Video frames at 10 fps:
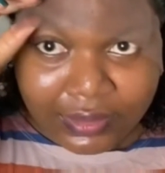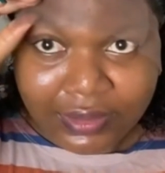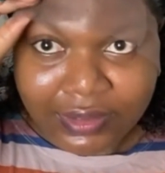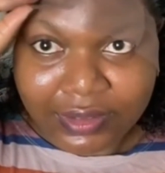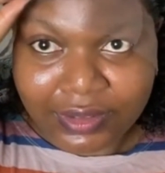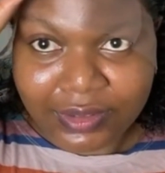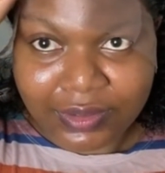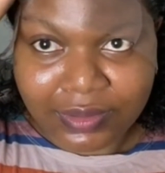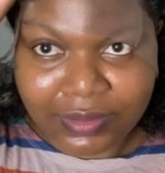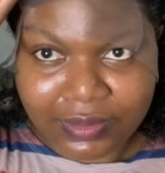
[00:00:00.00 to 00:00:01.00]
don't
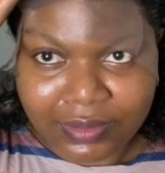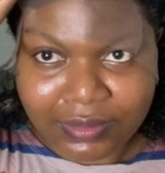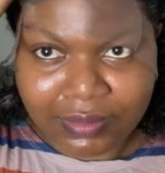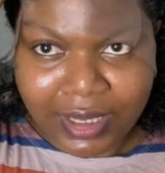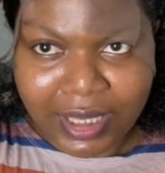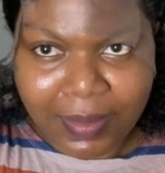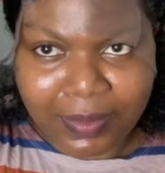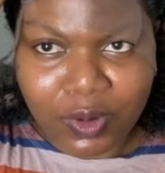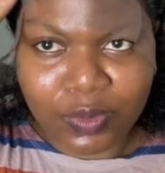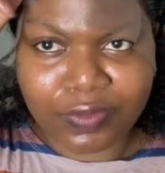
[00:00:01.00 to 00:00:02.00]
understand the pigeon,
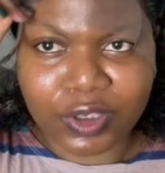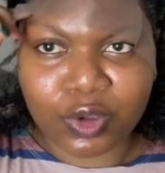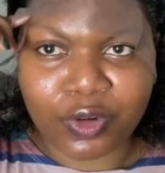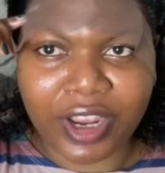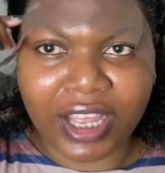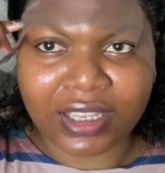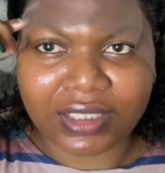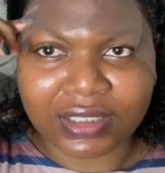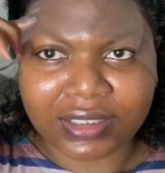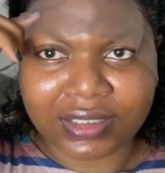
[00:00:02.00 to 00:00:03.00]
if I
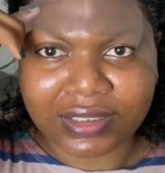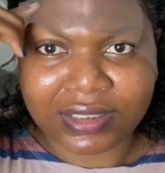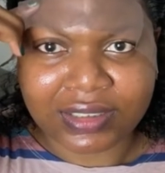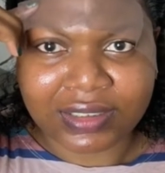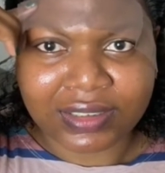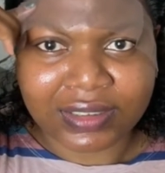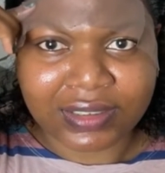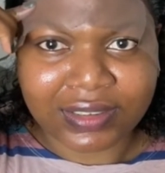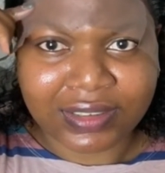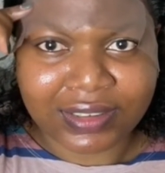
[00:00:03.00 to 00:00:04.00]
tell you that this hair
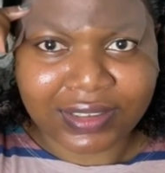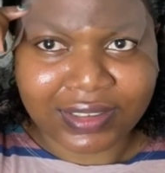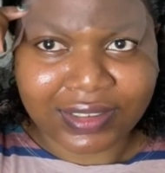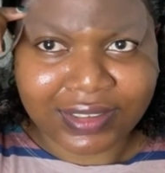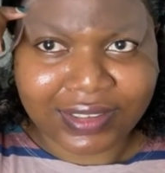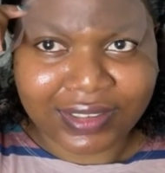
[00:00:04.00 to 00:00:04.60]
is shedding,